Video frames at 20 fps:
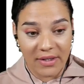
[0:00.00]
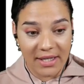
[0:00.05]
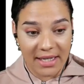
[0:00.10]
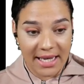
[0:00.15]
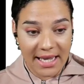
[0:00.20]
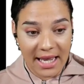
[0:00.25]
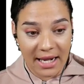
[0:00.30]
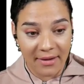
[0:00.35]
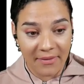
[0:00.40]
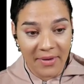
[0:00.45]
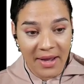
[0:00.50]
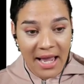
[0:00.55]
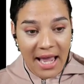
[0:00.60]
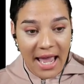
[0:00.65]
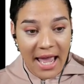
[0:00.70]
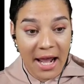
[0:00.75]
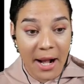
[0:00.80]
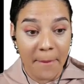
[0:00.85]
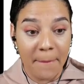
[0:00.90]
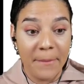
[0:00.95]
again.
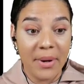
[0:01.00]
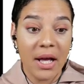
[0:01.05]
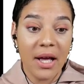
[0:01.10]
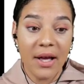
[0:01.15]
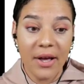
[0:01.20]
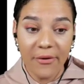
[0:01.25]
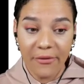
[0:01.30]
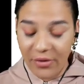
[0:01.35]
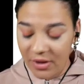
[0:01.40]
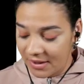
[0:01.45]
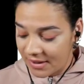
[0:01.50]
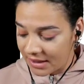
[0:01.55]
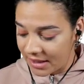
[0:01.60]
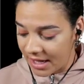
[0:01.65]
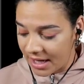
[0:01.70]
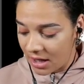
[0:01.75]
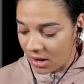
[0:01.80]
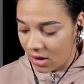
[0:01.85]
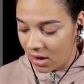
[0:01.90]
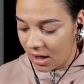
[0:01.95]
And above this
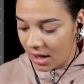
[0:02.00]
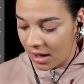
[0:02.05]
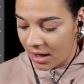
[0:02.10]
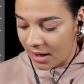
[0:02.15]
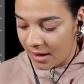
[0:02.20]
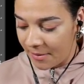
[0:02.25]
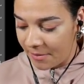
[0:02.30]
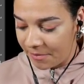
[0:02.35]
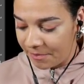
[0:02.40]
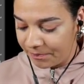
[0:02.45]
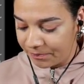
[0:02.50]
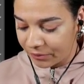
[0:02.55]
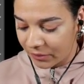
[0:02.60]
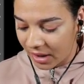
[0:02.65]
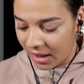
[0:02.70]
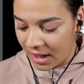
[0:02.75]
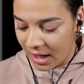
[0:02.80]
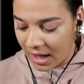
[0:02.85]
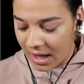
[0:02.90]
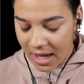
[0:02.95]
layer, um,
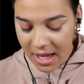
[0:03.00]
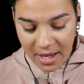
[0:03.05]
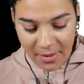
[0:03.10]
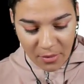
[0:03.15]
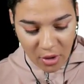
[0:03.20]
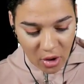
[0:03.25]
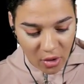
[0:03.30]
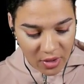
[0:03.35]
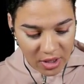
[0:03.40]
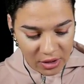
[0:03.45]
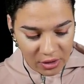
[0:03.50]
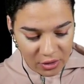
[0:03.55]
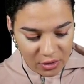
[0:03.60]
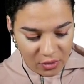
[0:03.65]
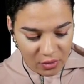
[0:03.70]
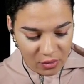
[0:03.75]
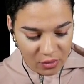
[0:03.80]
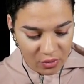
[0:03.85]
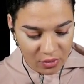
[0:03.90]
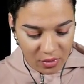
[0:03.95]
I am going
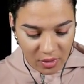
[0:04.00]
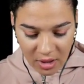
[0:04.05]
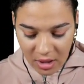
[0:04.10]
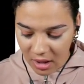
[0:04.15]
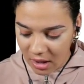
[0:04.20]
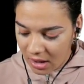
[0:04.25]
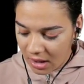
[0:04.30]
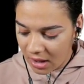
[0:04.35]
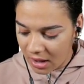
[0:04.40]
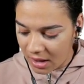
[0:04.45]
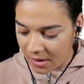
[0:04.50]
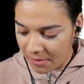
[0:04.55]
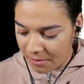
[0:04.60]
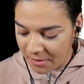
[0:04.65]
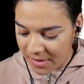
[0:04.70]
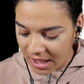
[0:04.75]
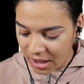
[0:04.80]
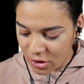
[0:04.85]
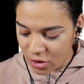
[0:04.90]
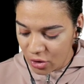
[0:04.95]
to uh,
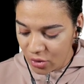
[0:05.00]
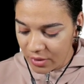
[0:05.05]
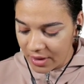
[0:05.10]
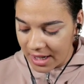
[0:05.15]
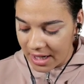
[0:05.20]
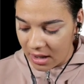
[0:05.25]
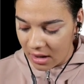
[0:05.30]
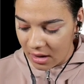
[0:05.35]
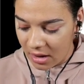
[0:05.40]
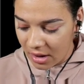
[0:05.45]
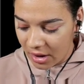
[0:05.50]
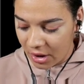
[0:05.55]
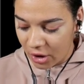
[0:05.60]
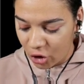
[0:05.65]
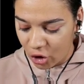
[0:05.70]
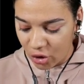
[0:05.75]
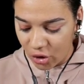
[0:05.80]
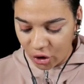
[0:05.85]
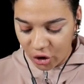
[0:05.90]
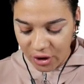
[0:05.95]
make a new layer,
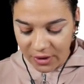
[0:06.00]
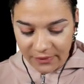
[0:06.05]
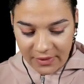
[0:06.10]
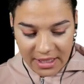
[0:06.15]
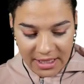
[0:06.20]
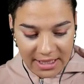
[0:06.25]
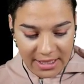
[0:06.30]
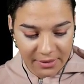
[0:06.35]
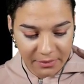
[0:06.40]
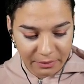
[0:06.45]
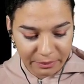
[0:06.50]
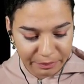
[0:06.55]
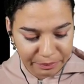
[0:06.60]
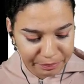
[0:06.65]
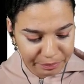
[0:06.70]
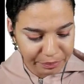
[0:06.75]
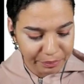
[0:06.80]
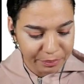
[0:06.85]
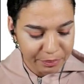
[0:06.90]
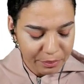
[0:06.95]
control shift N,
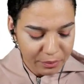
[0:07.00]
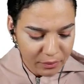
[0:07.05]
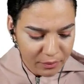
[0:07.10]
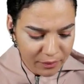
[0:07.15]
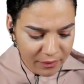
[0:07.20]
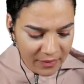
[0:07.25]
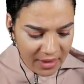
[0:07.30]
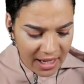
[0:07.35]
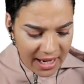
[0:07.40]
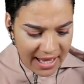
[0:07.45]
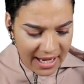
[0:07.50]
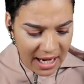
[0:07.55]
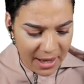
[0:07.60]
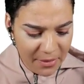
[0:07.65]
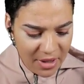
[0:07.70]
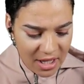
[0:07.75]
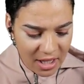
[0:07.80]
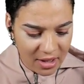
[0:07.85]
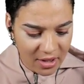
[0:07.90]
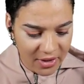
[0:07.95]
and I'm
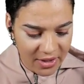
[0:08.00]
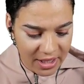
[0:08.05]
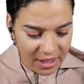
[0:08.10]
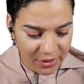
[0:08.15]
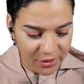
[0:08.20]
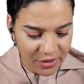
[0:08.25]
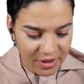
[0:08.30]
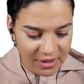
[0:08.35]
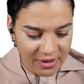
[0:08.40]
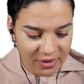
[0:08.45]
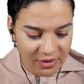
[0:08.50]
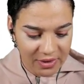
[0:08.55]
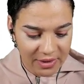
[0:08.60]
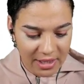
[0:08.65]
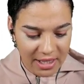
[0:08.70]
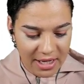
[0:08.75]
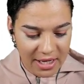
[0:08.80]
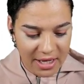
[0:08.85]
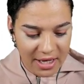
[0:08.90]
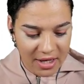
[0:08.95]
going to click this
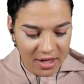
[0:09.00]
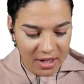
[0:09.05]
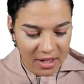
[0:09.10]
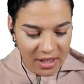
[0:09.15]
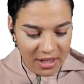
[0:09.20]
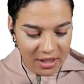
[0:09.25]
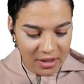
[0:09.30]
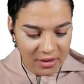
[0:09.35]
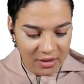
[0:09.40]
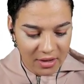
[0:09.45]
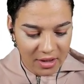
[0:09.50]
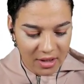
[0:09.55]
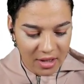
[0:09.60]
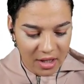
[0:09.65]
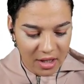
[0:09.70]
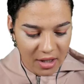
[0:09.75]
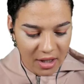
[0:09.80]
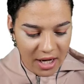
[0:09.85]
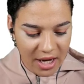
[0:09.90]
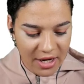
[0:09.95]
uh,
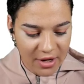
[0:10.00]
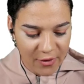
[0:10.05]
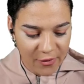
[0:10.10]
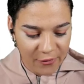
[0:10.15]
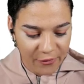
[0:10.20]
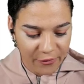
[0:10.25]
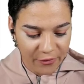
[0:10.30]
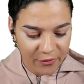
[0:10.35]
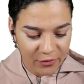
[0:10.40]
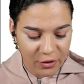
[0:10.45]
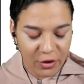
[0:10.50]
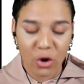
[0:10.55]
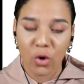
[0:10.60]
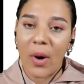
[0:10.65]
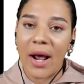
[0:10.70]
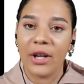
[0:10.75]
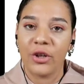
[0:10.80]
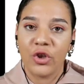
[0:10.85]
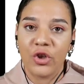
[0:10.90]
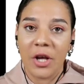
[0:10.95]
uh, kind of
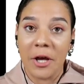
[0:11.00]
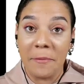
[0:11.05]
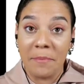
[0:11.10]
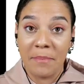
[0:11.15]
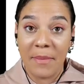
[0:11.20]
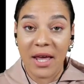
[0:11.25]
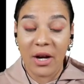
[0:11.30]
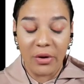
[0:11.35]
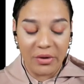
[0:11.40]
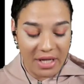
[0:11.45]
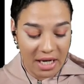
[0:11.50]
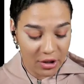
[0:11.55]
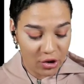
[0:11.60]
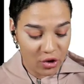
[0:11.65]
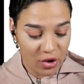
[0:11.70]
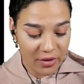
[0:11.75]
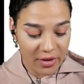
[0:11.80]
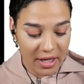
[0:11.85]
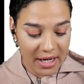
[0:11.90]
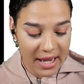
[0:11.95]
scratched up metal
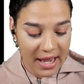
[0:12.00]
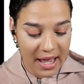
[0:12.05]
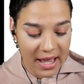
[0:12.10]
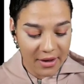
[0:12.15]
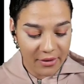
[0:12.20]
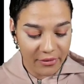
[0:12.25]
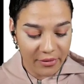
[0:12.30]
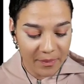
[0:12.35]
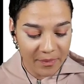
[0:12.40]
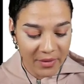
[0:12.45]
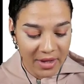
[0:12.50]
texture that I have.